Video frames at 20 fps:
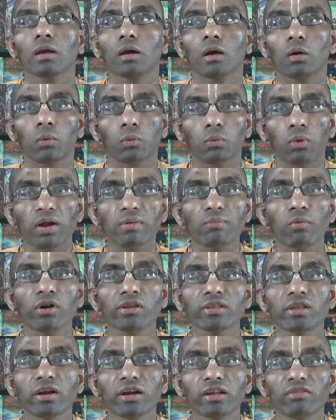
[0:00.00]
one
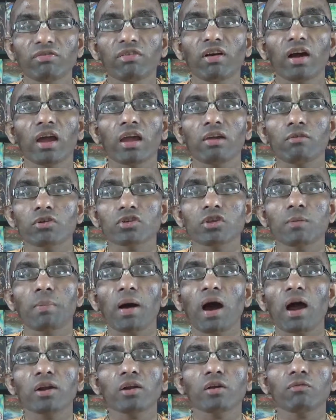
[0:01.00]
point thirty-five was a
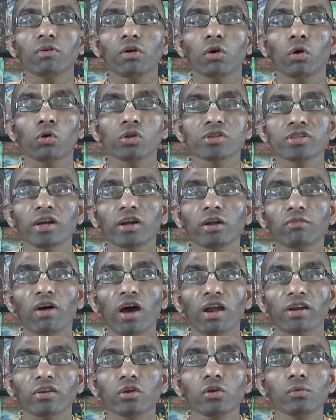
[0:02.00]
part of a whole set of
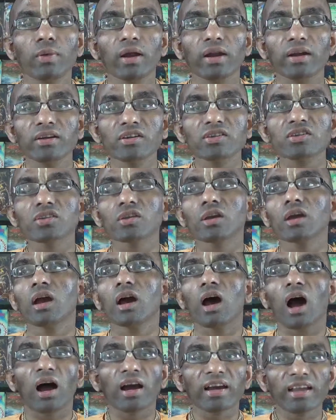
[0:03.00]
arguments
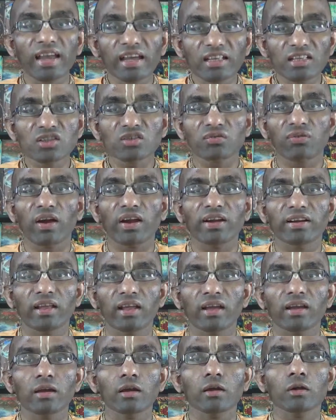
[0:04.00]
against
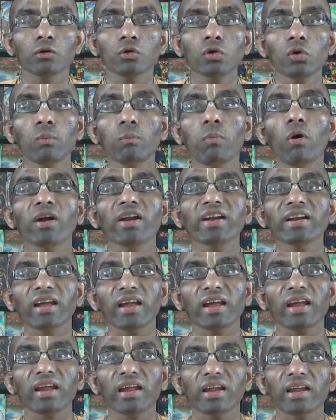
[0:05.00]
fighting, two point
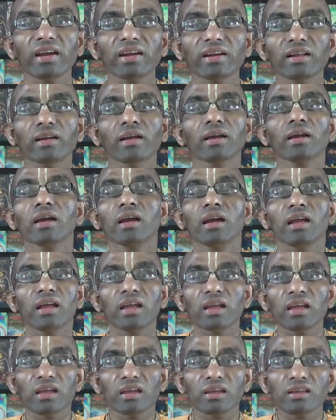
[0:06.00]
eight
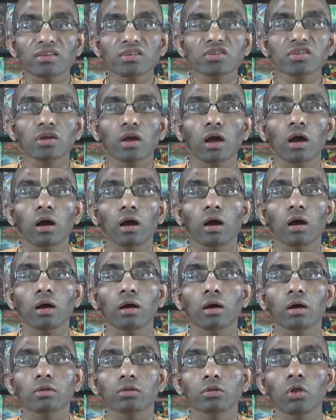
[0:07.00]
is
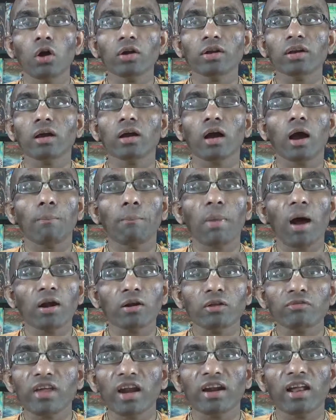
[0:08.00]
uh, not a
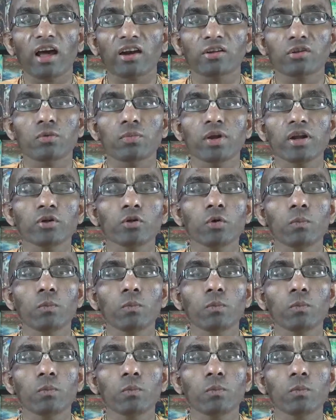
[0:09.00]
part of that argument.